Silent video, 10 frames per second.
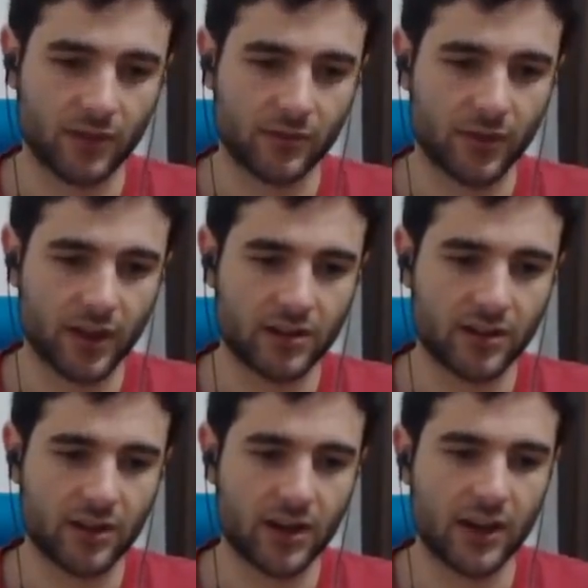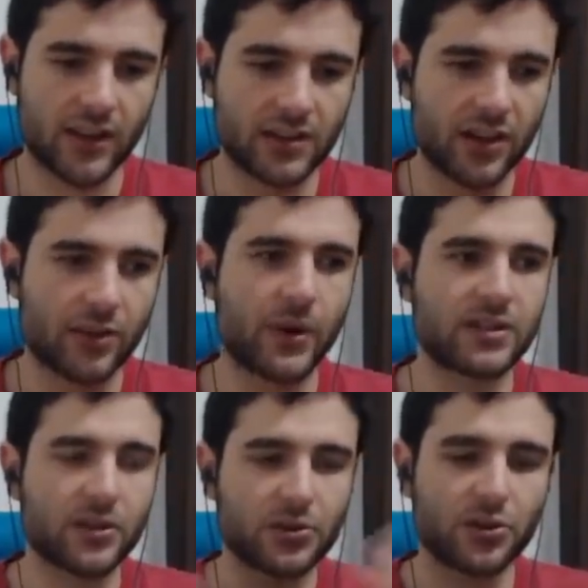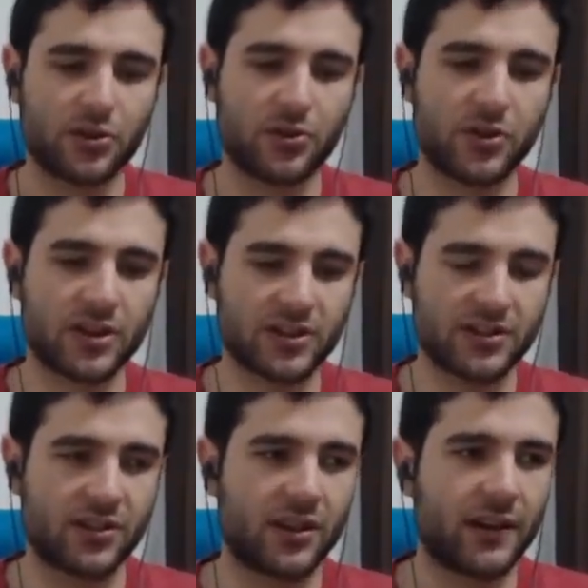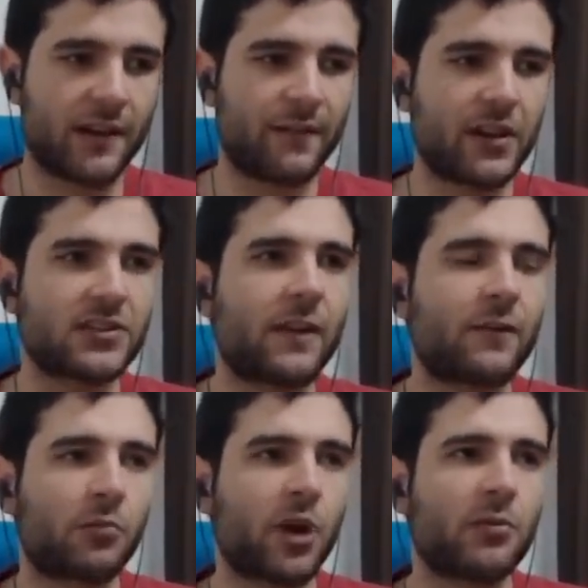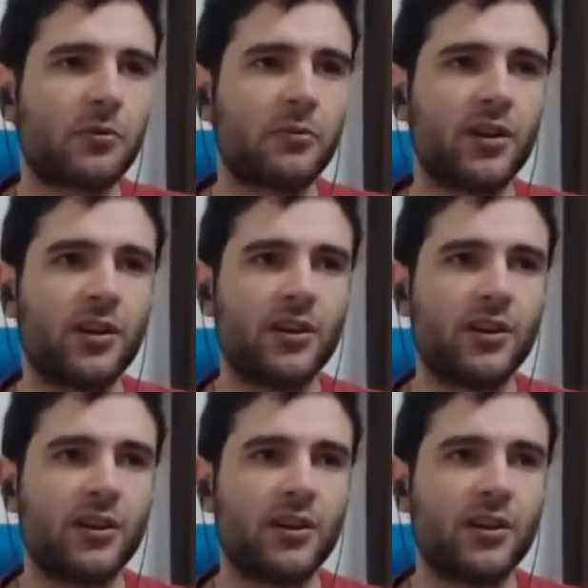right? And that's kind of the resolution to this philosophical problem